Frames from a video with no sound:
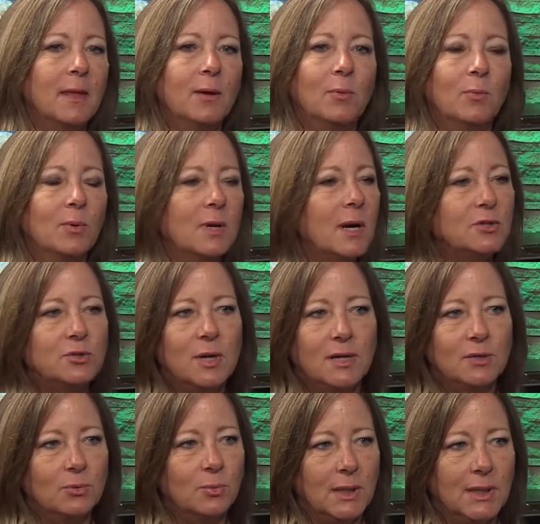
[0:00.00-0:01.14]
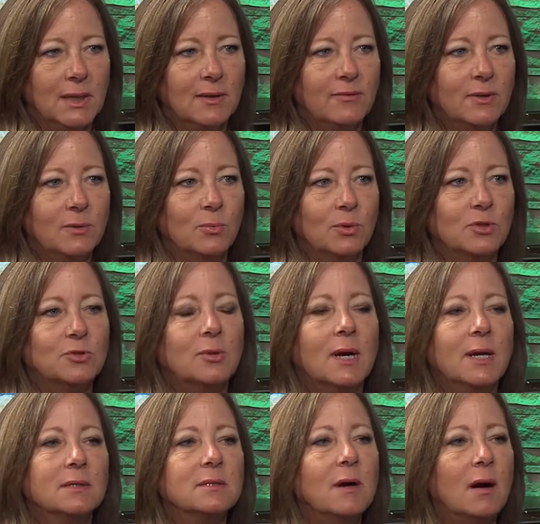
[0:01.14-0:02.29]
We're not trying to relive it, we're trying
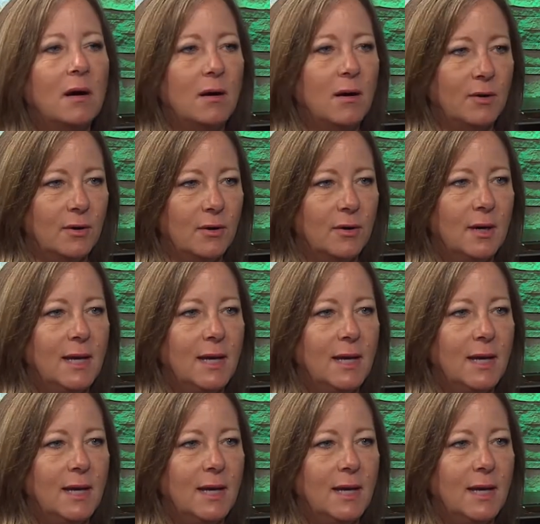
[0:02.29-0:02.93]
to honor